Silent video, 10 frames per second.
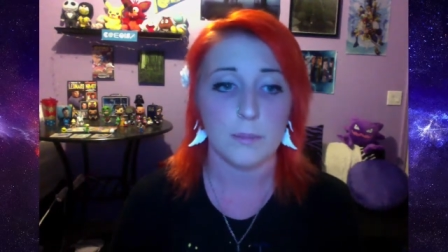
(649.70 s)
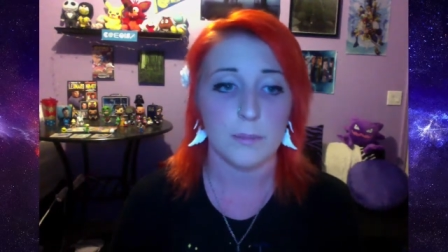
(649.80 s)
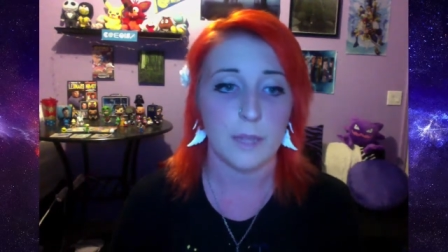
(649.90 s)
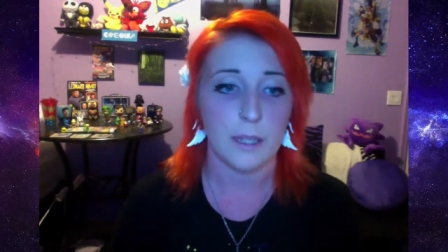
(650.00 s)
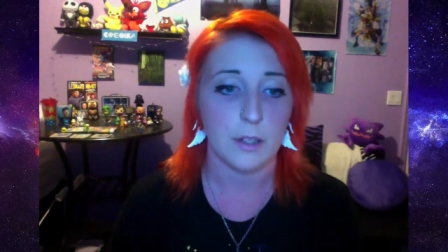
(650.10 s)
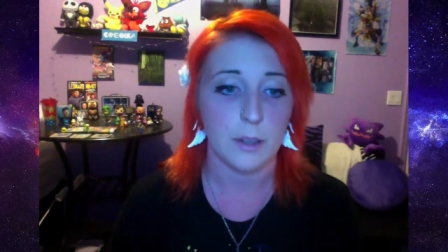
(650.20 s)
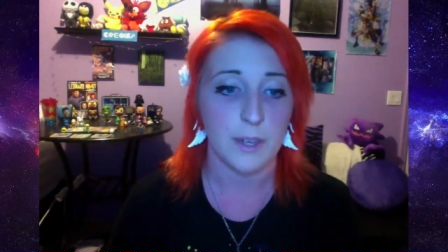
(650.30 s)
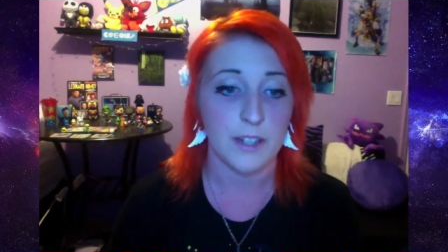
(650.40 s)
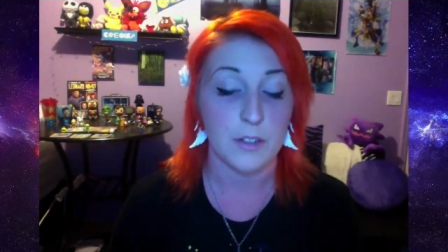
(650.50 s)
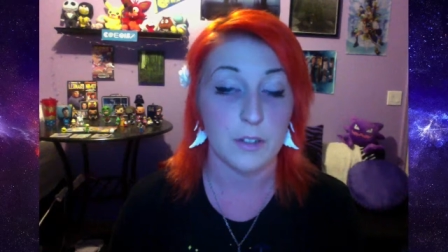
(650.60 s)
you know, I'm
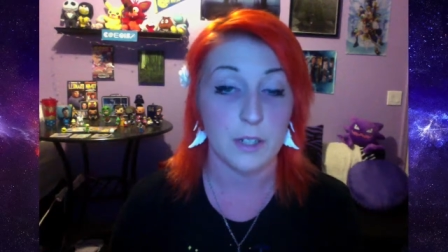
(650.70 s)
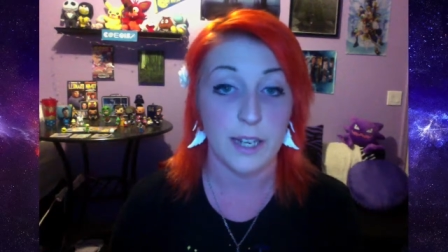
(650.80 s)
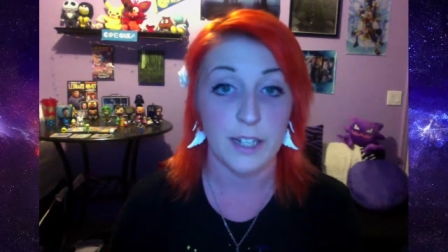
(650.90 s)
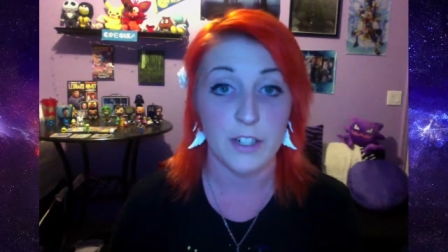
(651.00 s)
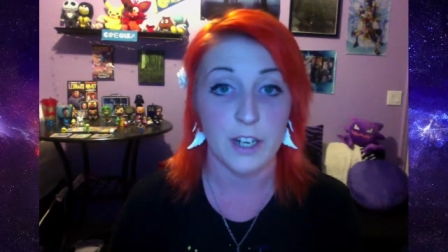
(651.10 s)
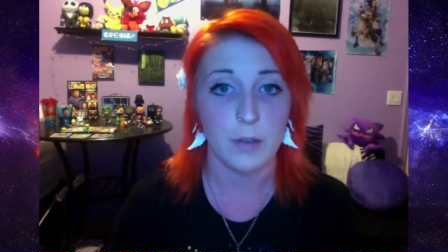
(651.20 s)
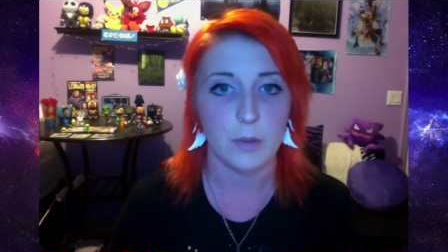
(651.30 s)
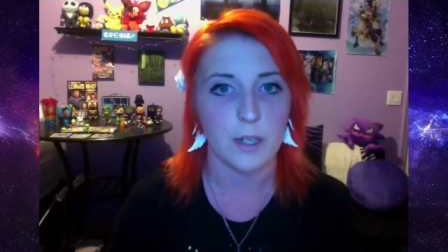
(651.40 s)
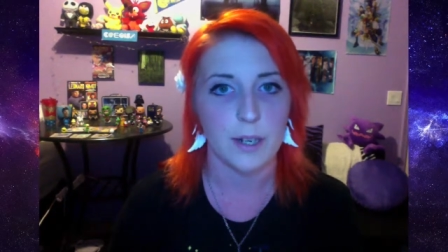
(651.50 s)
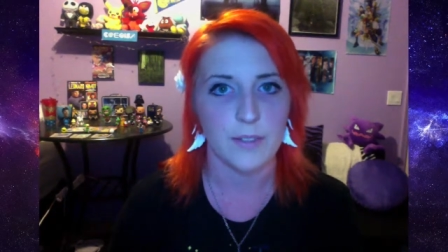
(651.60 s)
at a certain age now
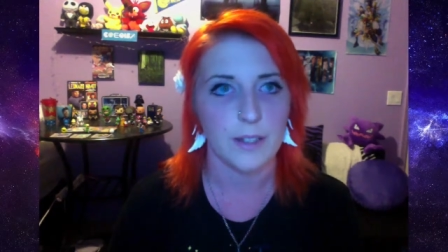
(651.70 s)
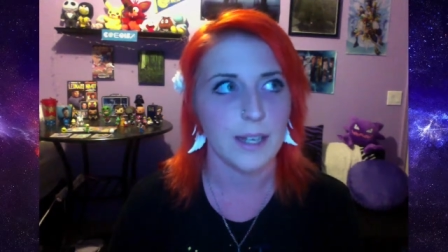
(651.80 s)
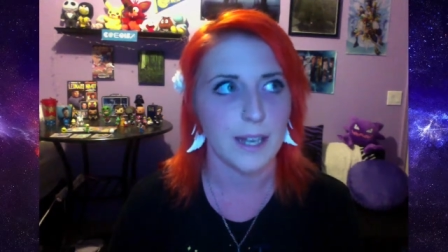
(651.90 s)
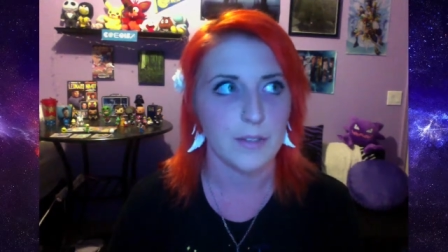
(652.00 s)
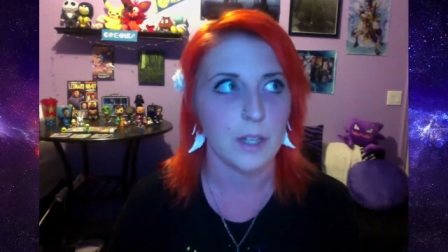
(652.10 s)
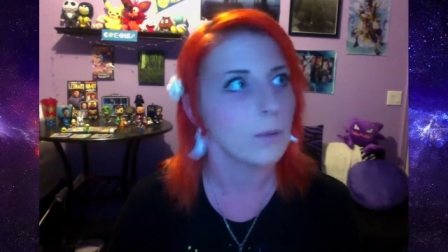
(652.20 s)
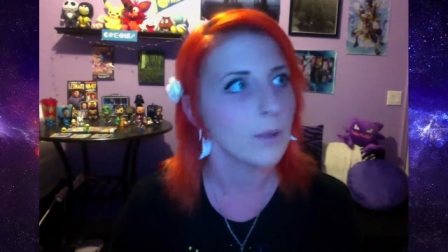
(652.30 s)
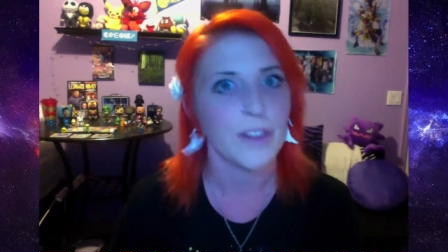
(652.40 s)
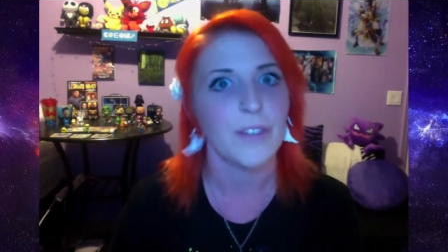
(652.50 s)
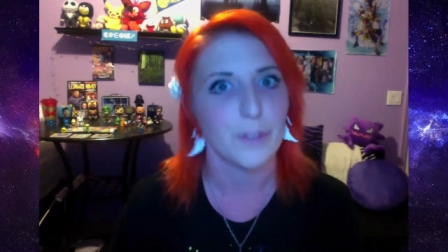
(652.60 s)
where I feel like I've dealt
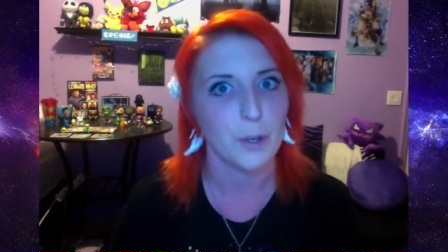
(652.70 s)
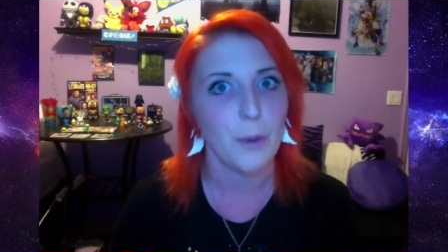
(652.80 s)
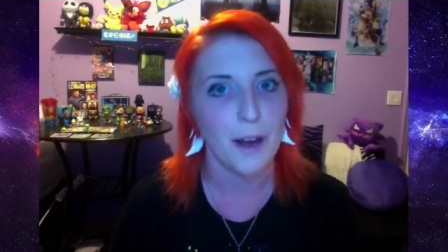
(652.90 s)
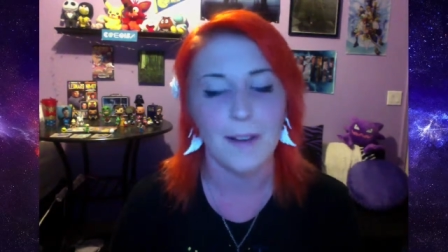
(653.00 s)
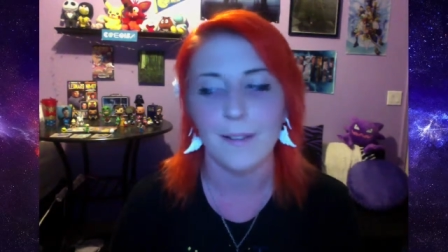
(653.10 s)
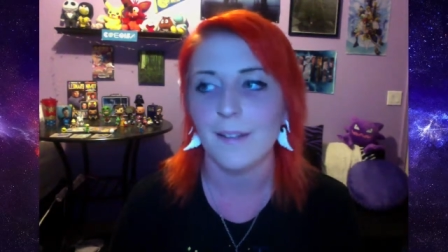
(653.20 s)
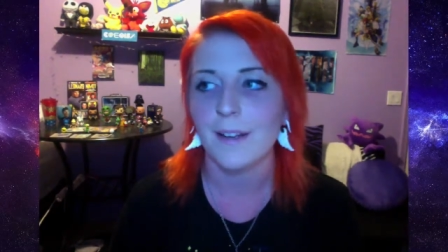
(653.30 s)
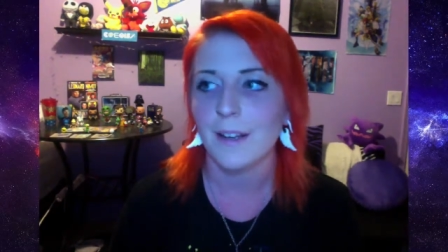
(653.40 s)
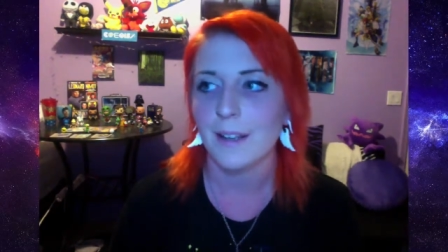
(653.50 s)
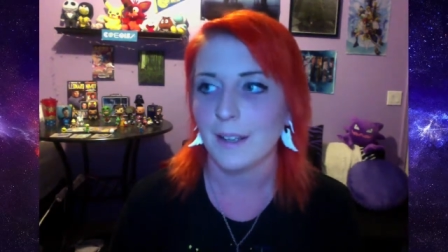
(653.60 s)
with it for a while,
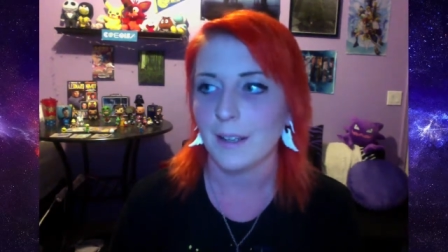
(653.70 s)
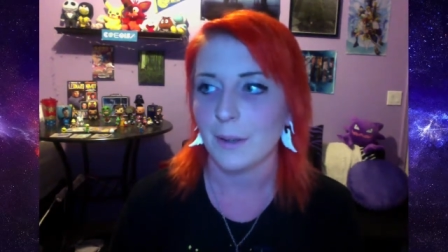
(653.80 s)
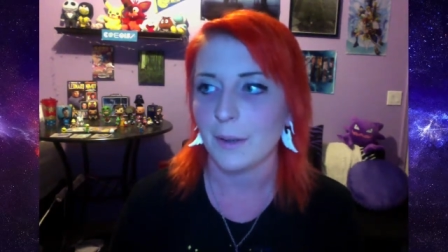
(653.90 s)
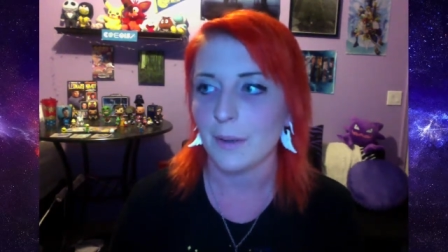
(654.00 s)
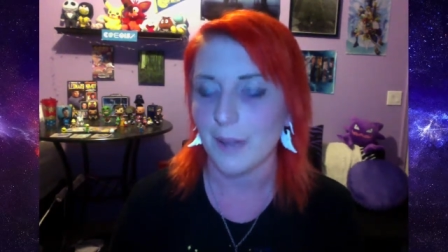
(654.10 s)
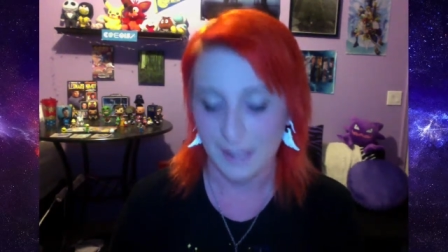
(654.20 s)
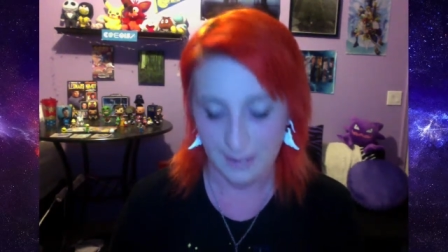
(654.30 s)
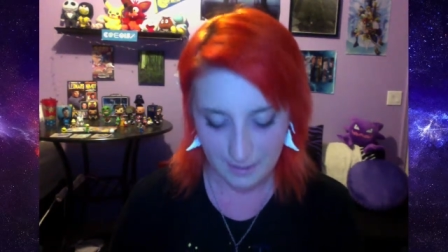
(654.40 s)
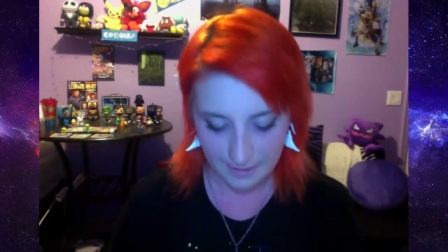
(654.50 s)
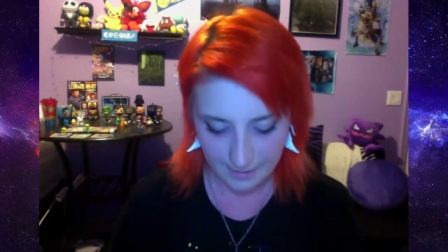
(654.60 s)
you know,
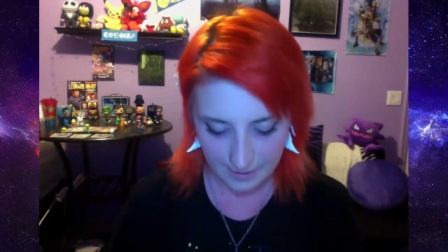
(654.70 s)
and